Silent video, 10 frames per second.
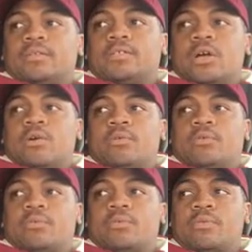
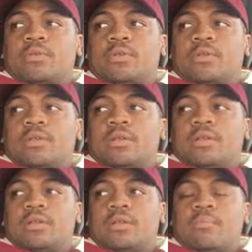So
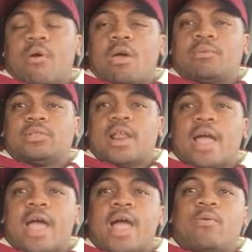the problems that
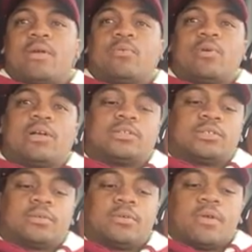I had with it
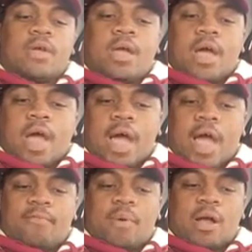was, I
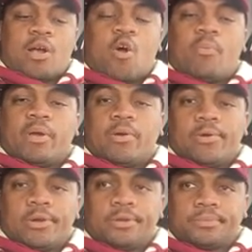have my Coleman
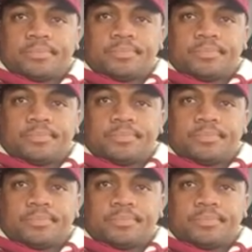cooler,